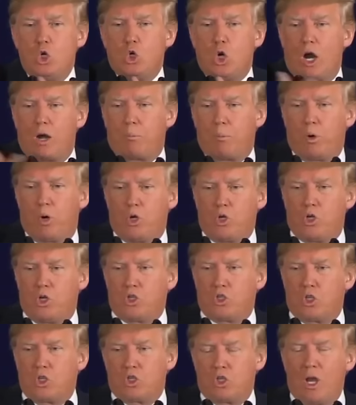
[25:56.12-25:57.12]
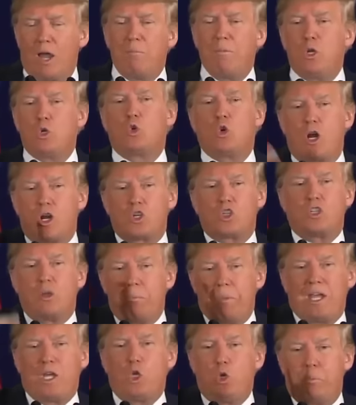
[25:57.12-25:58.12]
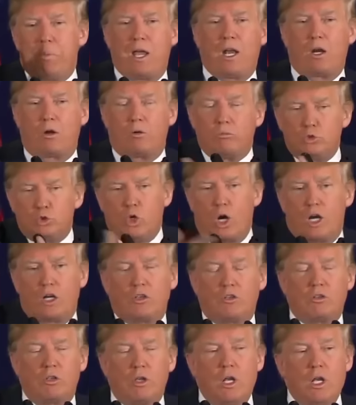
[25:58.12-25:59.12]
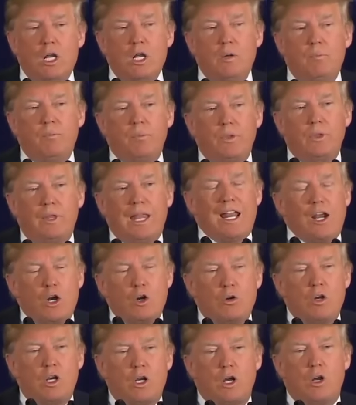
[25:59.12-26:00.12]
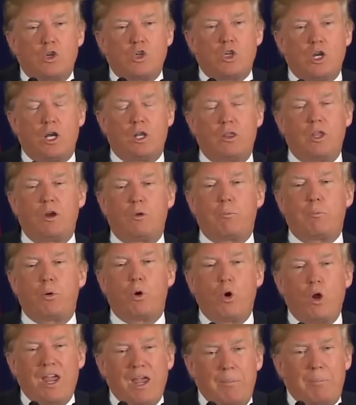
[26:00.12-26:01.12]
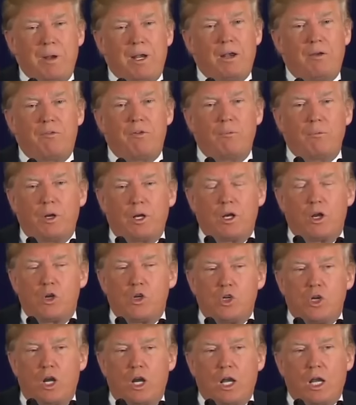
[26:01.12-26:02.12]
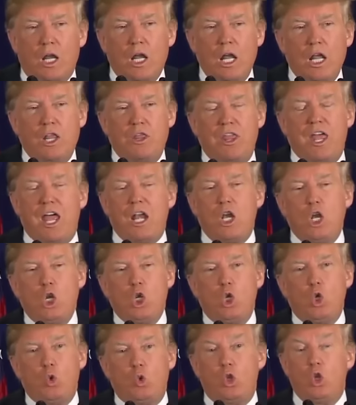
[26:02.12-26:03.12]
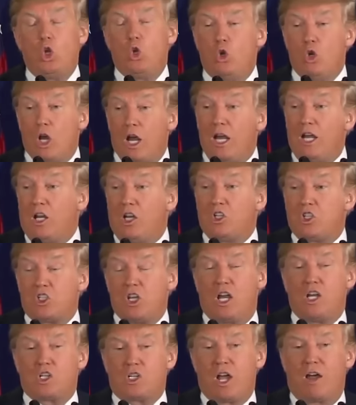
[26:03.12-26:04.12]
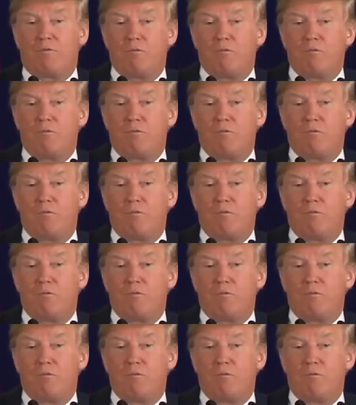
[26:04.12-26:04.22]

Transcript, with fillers: drug purchases. I mean, drugs to make you better, drugs. They don't negotiate. They're prohibited from negotiating. That the United States